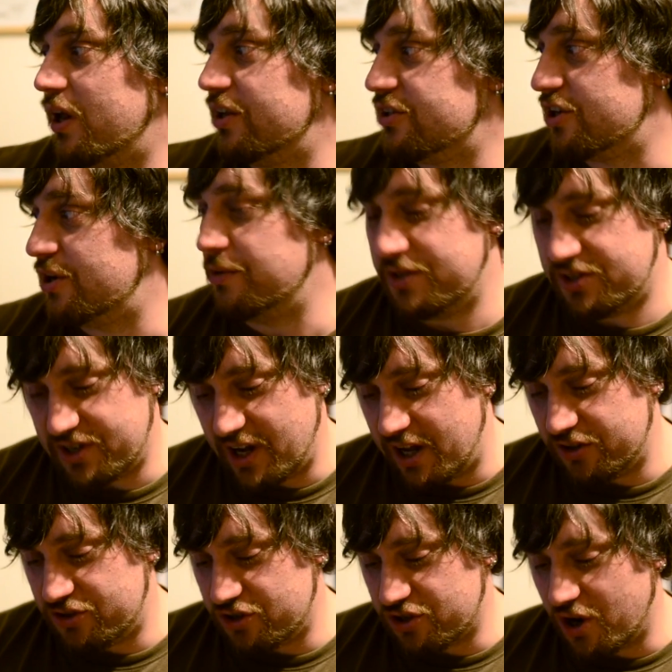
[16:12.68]
I'll do is
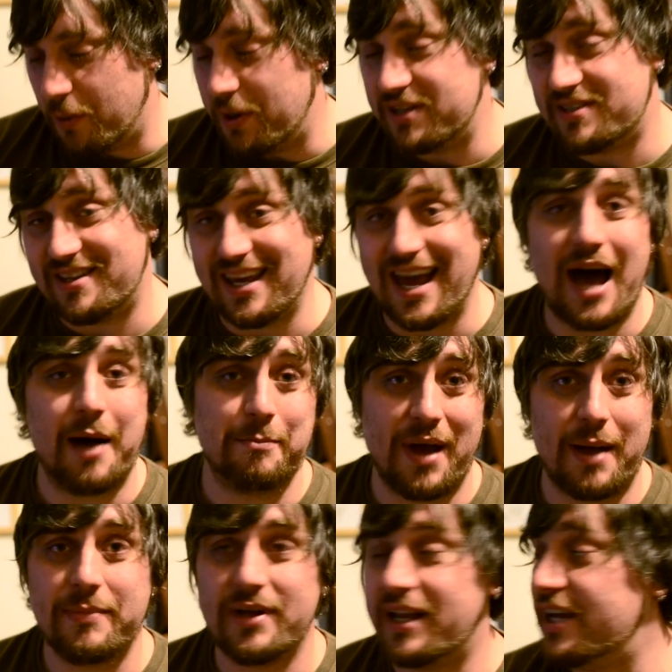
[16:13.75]
I'll just go into the amp
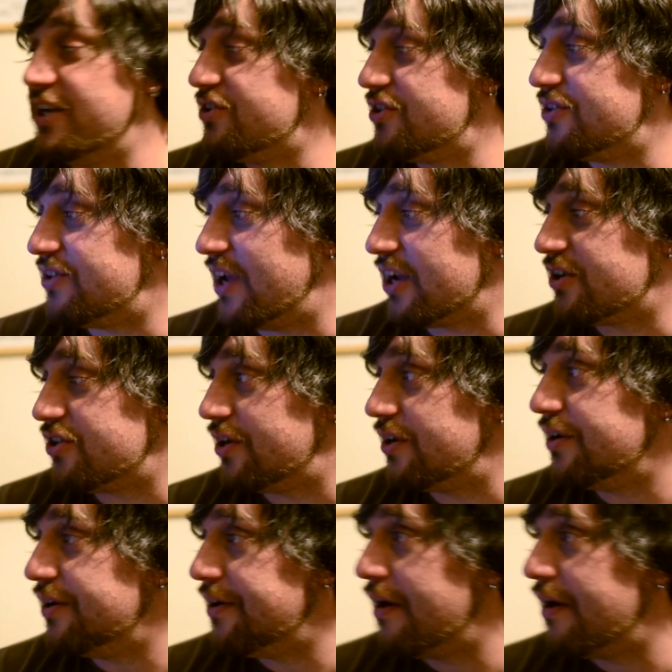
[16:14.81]
emulation section,